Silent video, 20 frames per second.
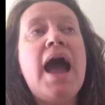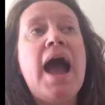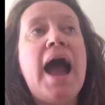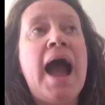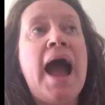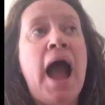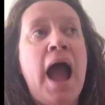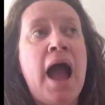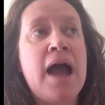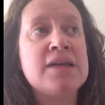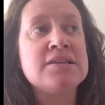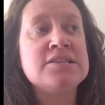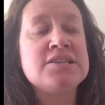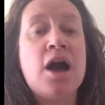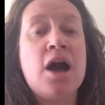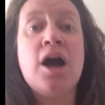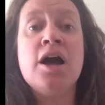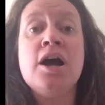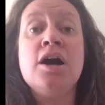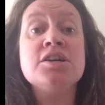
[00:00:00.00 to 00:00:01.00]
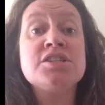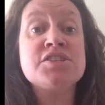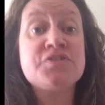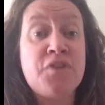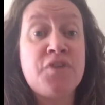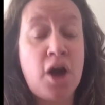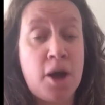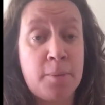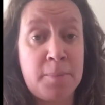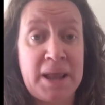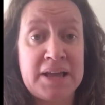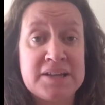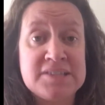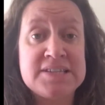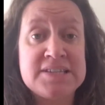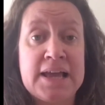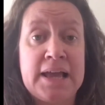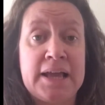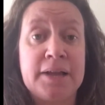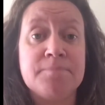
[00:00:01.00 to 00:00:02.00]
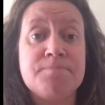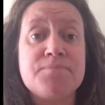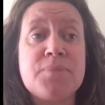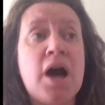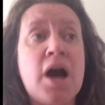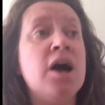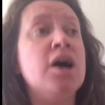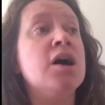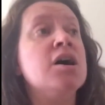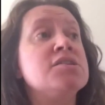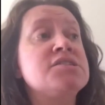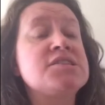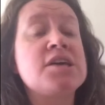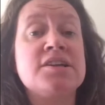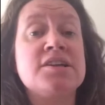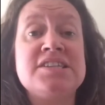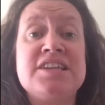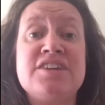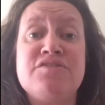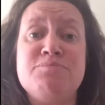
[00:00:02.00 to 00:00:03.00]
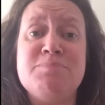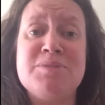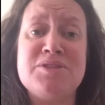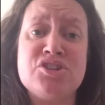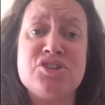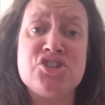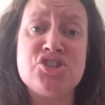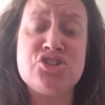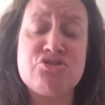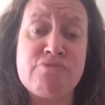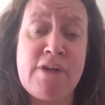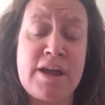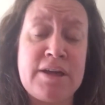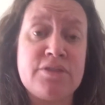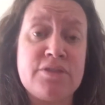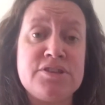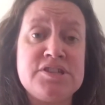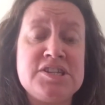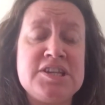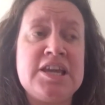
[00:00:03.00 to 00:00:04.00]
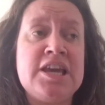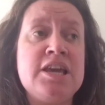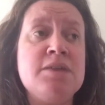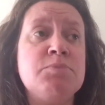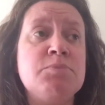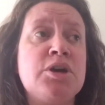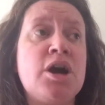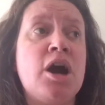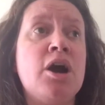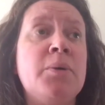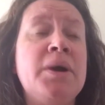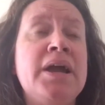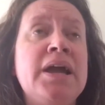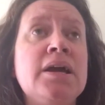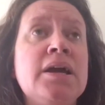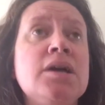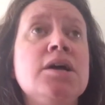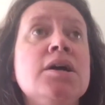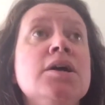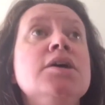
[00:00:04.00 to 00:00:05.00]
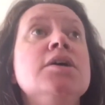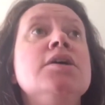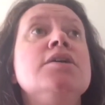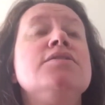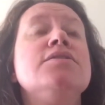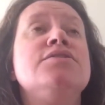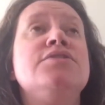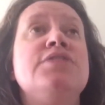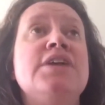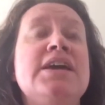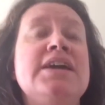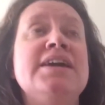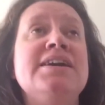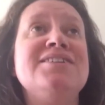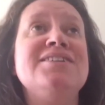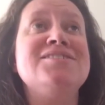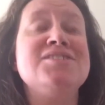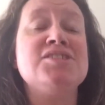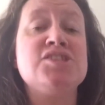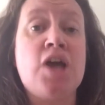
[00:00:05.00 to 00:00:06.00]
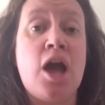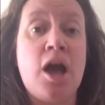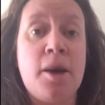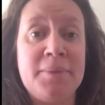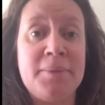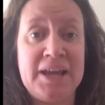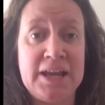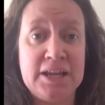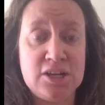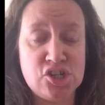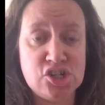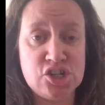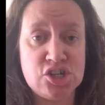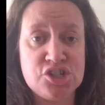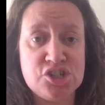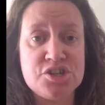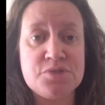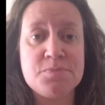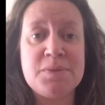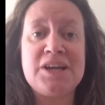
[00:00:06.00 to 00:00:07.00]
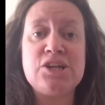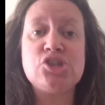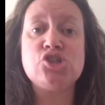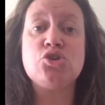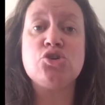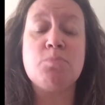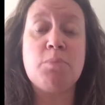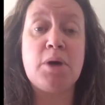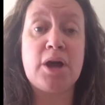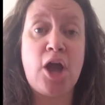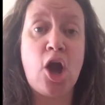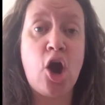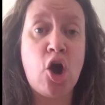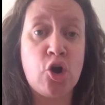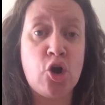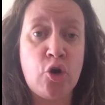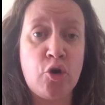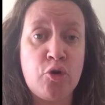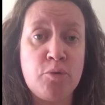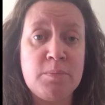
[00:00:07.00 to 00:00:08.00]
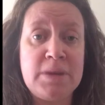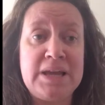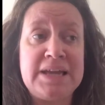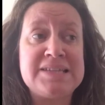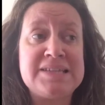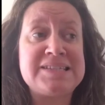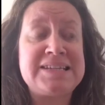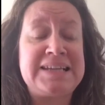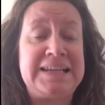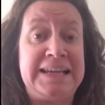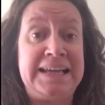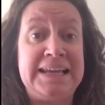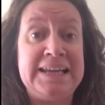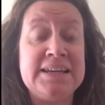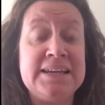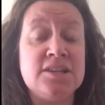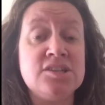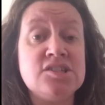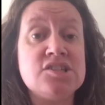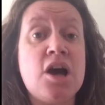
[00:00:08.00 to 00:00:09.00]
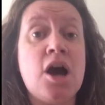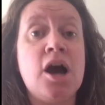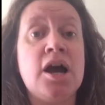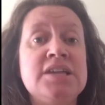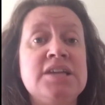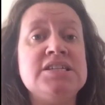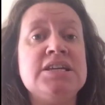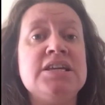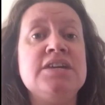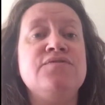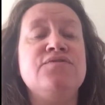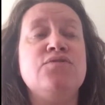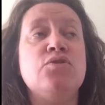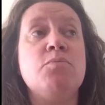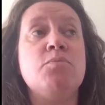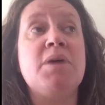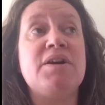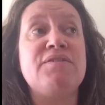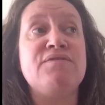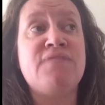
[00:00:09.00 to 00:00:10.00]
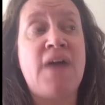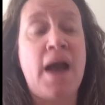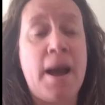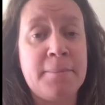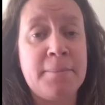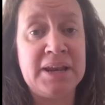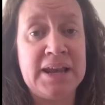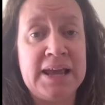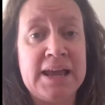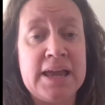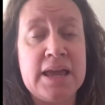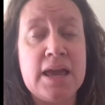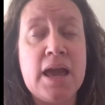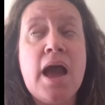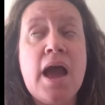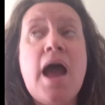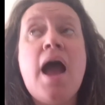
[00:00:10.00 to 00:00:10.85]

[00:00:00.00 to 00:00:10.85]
And I ask for her blessing. I ask her to give me the strength to keep going, the determination to make sure my home is clean and tidy for my family,